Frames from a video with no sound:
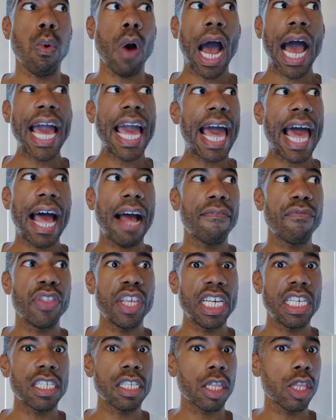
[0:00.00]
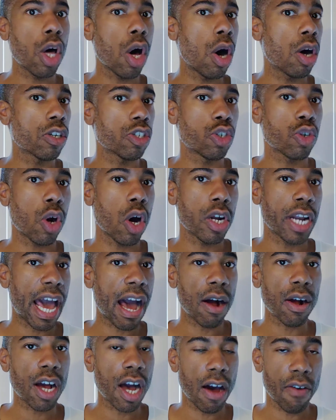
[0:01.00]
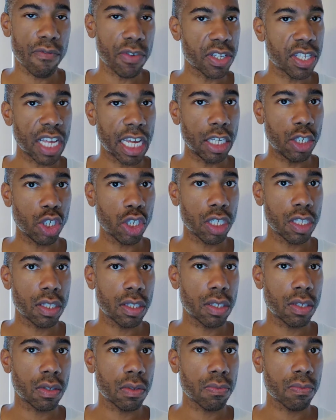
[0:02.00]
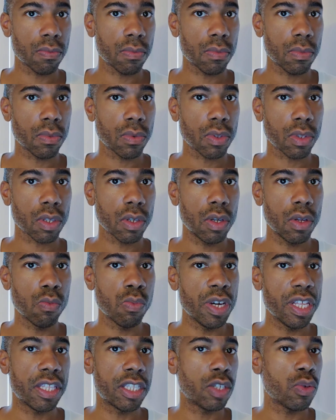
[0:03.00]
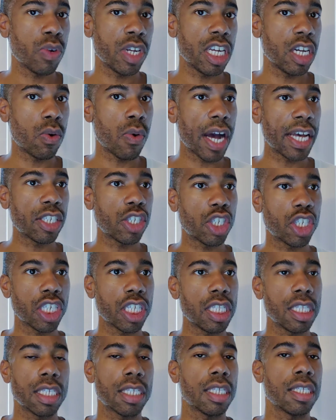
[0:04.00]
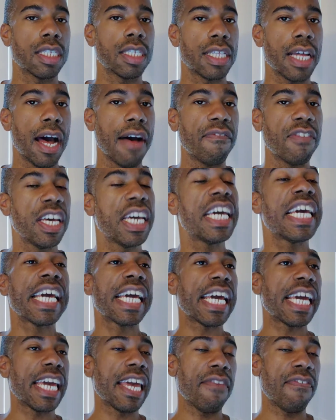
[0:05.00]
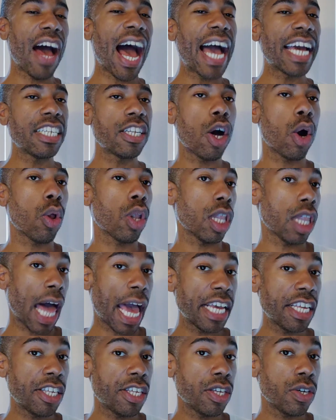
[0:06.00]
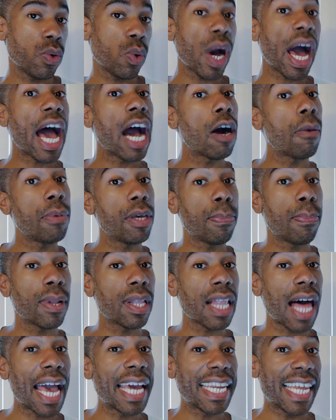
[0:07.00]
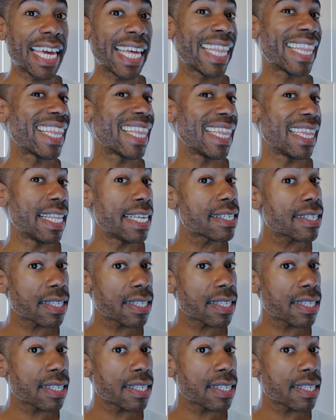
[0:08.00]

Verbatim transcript: why have these long drawn out conversations with 20 questions and stuff? If I don't like you, I'll be polite and